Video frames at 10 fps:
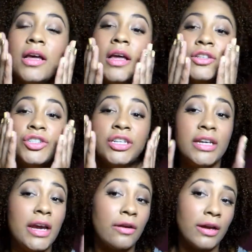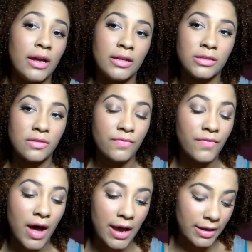and cheek area, it's
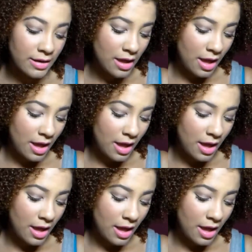fine.